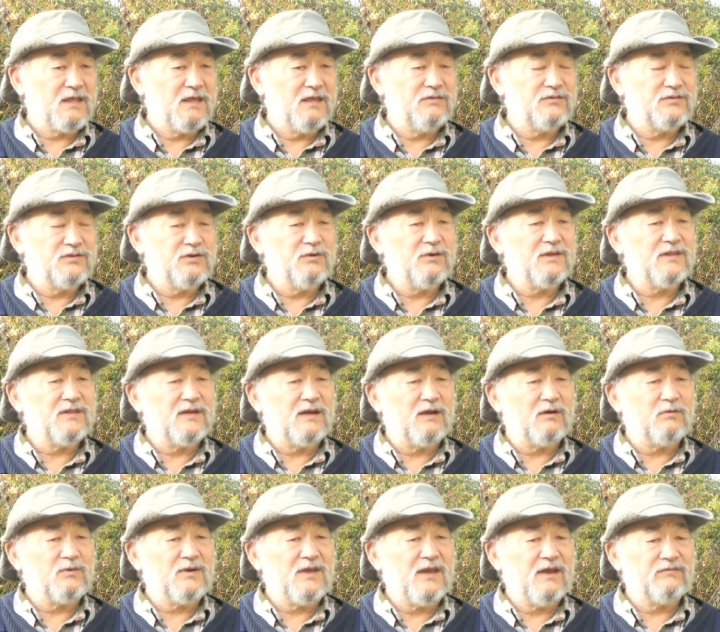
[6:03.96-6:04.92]
in doing
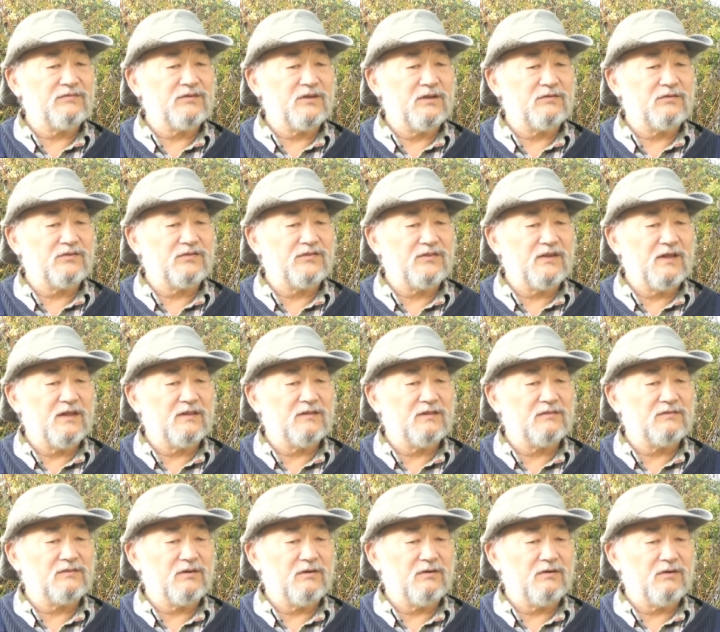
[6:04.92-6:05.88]
that, we have to understand
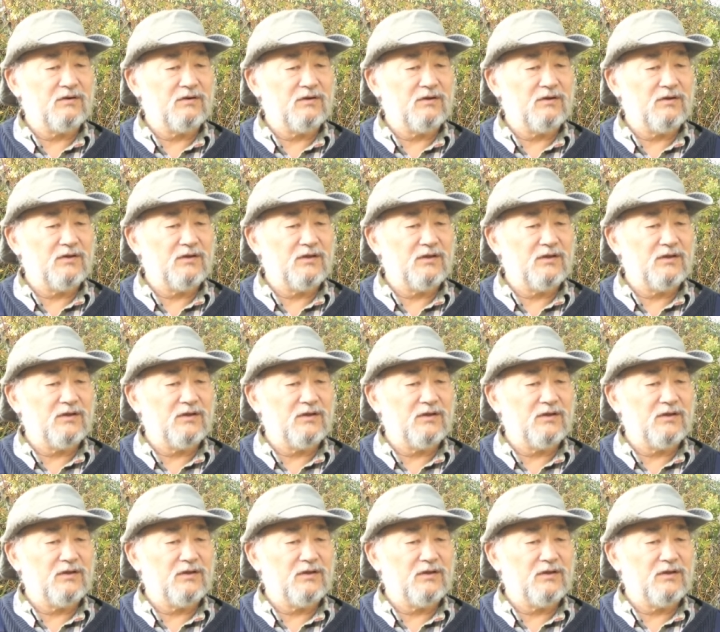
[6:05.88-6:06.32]
that there